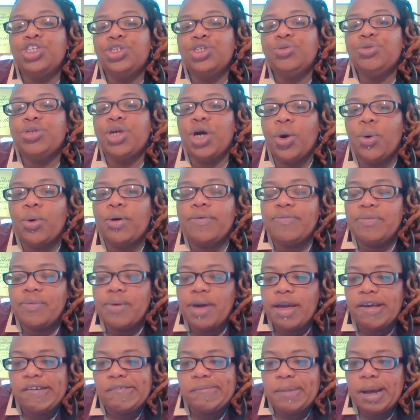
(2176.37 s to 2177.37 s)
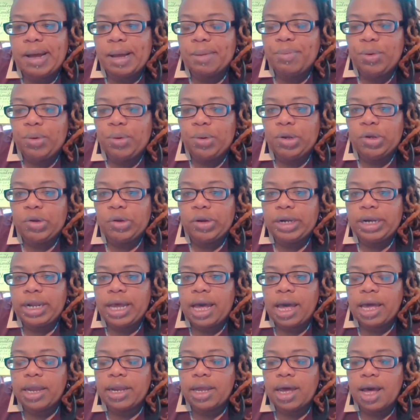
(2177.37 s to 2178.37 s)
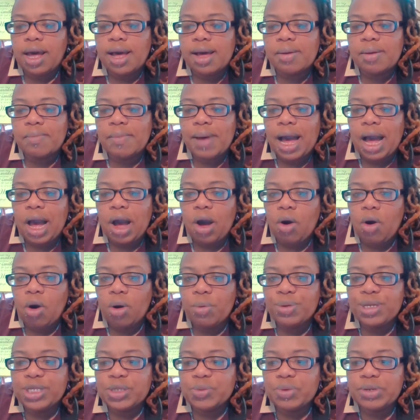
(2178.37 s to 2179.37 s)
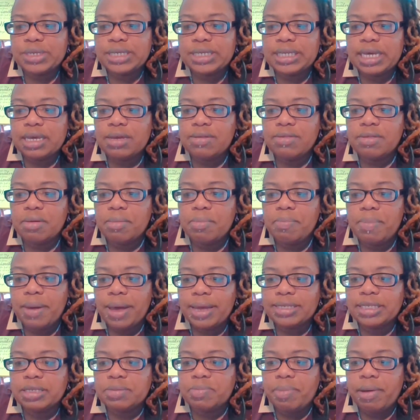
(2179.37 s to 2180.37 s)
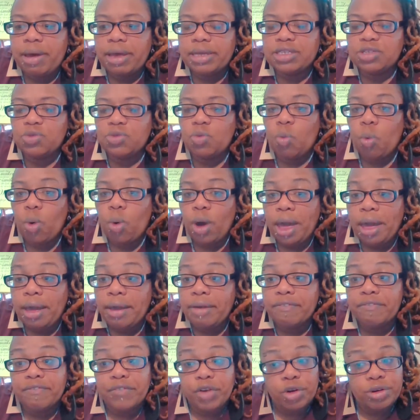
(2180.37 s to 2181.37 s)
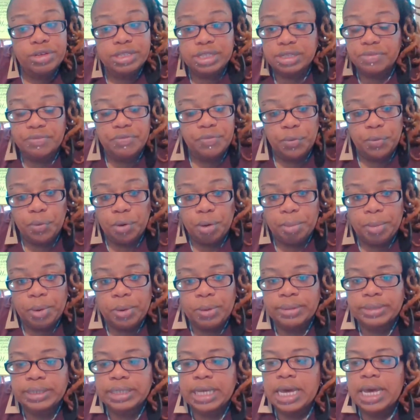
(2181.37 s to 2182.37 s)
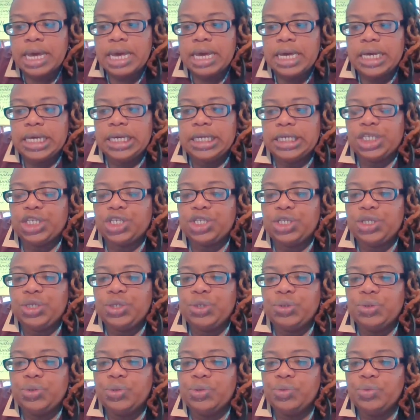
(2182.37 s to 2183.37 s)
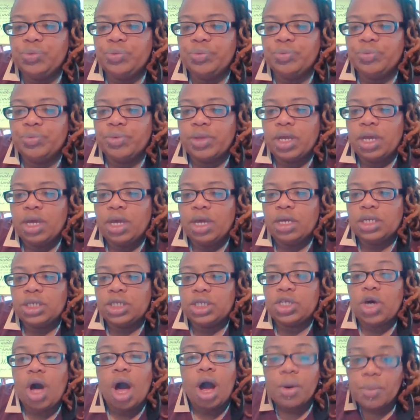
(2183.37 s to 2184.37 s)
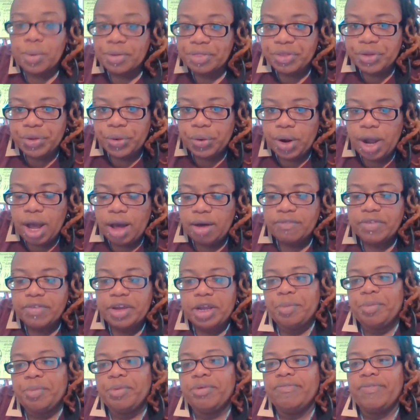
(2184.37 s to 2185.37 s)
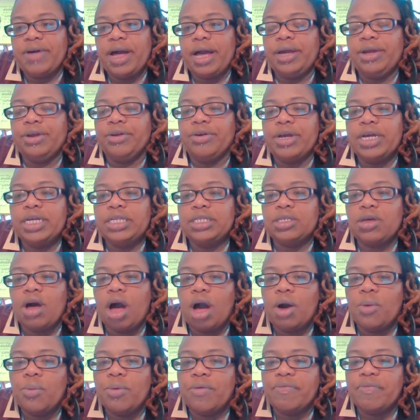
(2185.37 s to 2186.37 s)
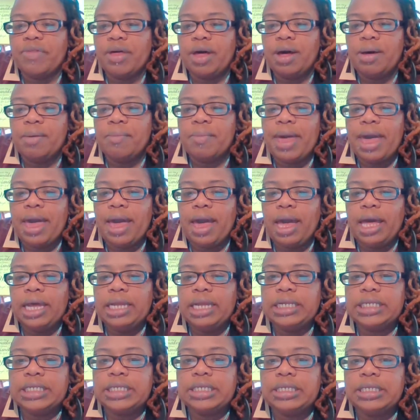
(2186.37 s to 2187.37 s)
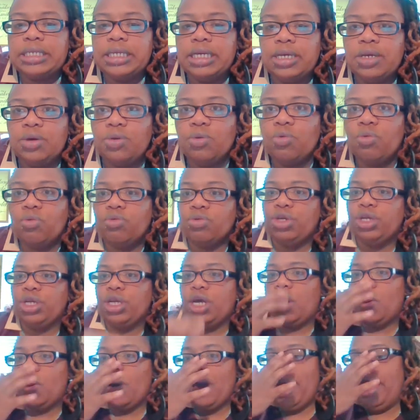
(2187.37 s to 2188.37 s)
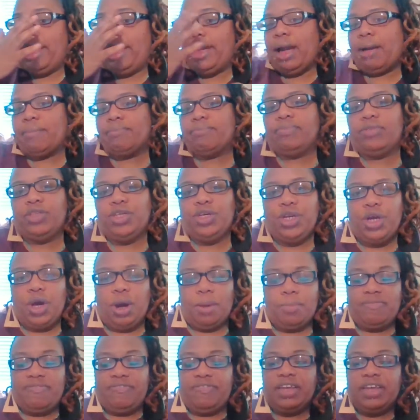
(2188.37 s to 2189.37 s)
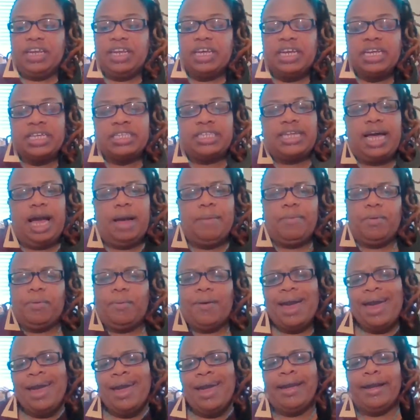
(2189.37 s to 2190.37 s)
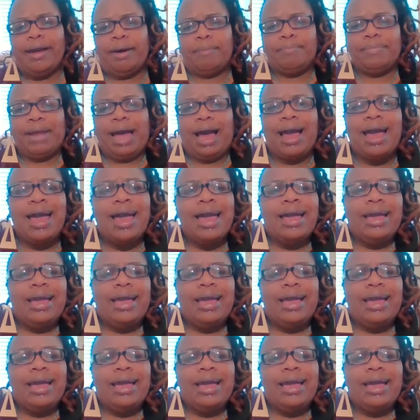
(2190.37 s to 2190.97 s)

know if you have bipolar or not. I always will say the best way, first and foremost, is to talk with your healthcare provider and talk with them and see, hey, I'm feeling this type of way. I'm not